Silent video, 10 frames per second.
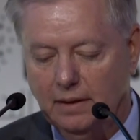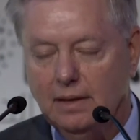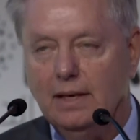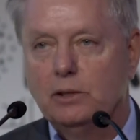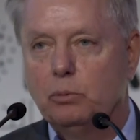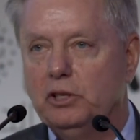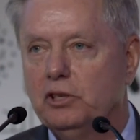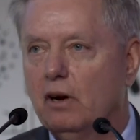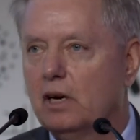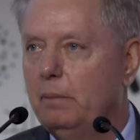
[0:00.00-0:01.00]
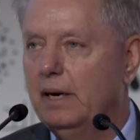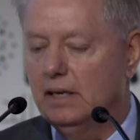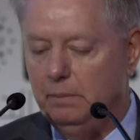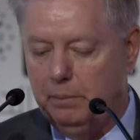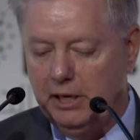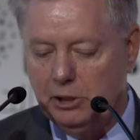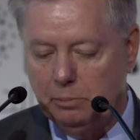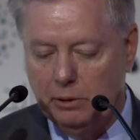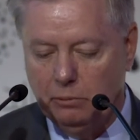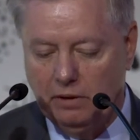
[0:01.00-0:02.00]
As we talk about
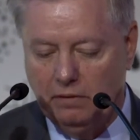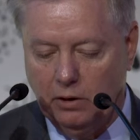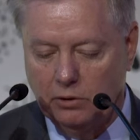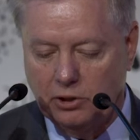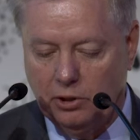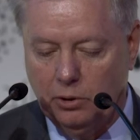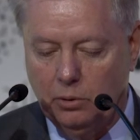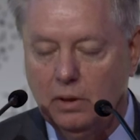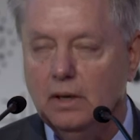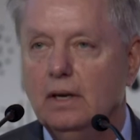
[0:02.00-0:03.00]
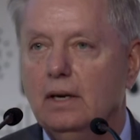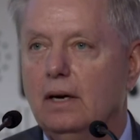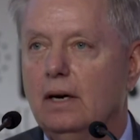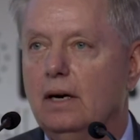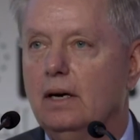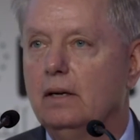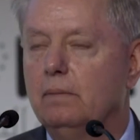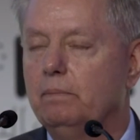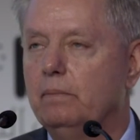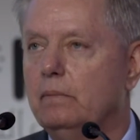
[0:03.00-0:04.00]
impeachment, we've also
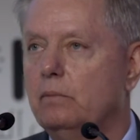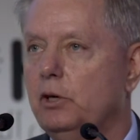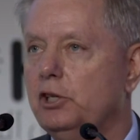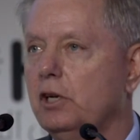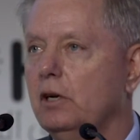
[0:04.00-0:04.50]
reached an